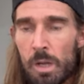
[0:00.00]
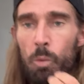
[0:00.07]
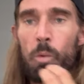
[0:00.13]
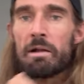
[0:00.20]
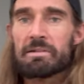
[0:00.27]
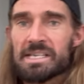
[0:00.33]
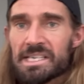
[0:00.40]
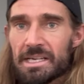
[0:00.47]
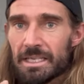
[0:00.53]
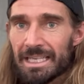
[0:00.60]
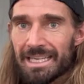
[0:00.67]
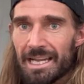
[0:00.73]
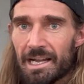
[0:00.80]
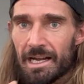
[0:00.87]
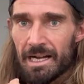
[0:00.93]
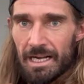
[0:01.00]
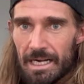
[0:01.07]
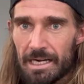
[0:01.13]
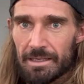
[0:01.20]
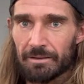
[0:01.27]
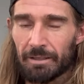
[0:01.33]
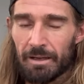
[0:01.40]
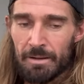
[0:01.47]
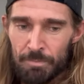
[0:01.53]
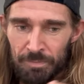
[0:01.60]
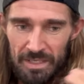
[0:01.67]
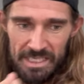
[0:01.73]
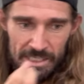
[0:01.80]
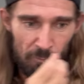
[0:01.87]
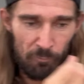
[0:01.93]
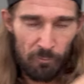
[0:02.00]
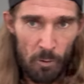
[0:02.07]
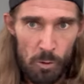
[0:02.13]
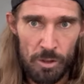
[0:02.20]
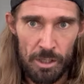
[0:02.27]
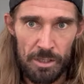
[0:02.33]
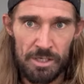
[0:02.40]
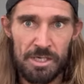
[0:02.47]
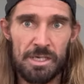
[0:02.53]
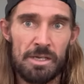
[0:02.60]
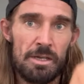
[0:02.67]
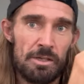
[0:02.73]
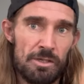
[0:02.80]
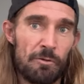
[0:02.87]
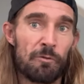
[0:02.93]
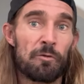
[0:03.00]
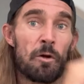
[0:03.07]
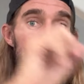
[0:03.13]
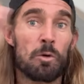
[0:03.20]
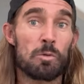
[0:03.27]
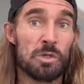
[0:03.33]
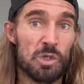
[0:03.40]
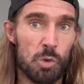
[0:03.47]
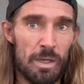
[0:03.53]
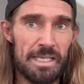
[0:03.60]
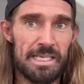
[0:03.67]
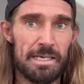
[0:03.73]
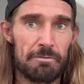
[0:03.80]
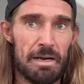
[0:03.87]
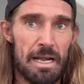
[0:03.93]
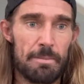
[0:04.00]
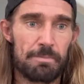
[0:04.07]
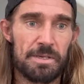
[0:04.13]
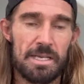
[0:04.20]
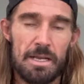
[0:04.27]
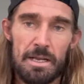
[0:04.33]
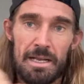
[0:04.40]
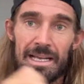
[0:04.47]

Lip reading: Where it's gonna get hard is the focus to follow 20 reps.